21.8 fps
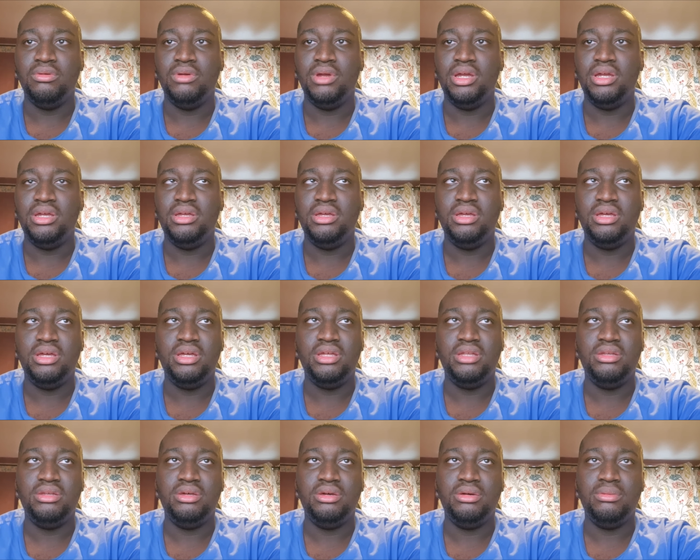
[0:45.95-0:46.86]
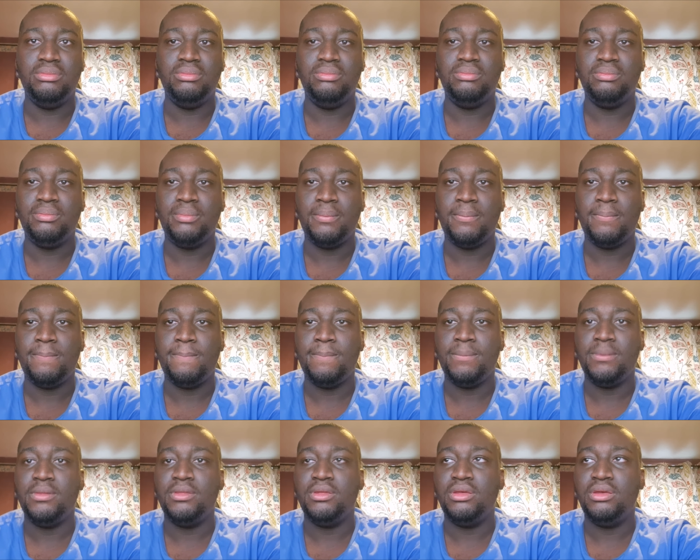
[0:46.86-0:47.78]
array. And um,
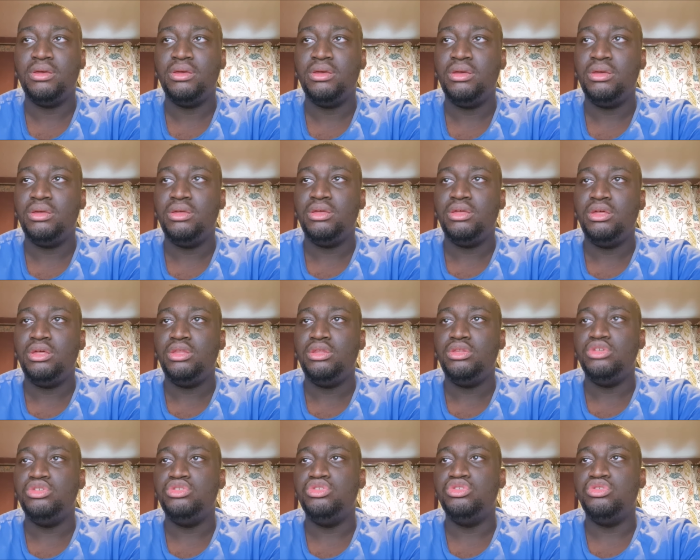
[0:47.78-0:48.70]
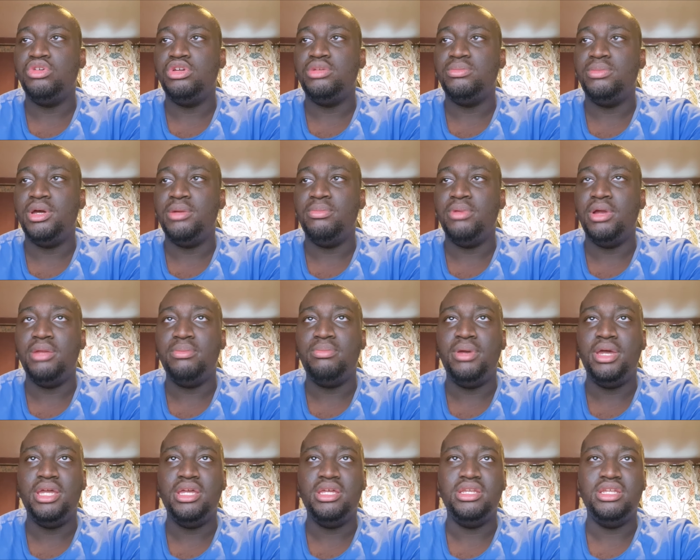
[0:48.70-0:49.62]
this was directed by
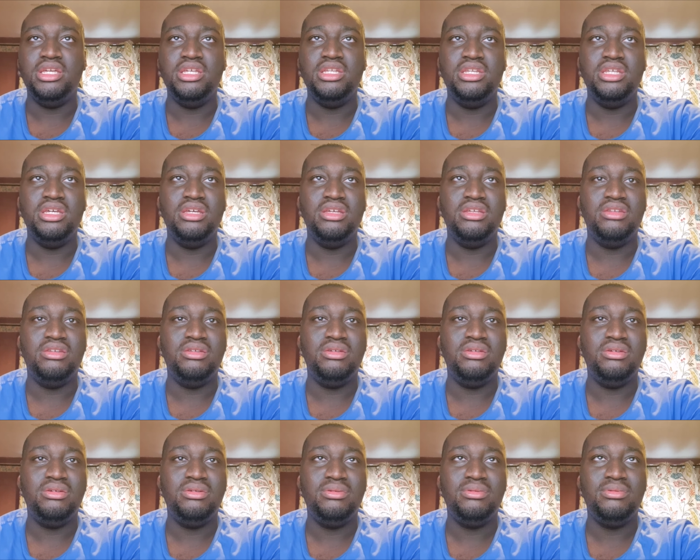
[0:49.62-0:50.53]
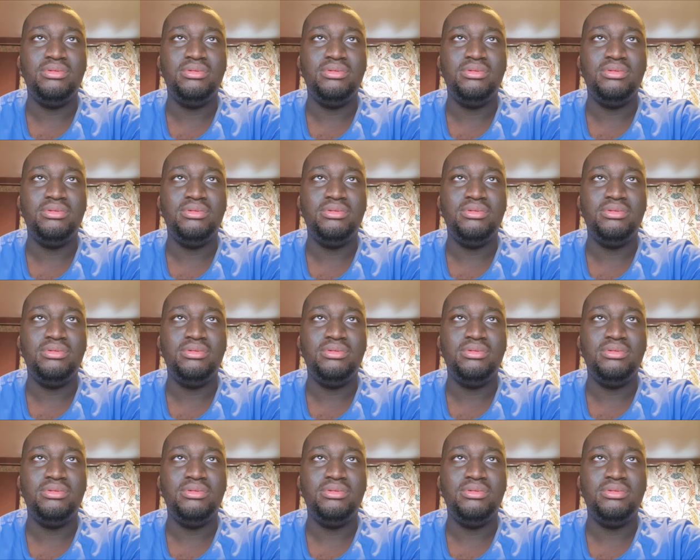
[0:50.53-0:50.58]
Brad Peyton. He did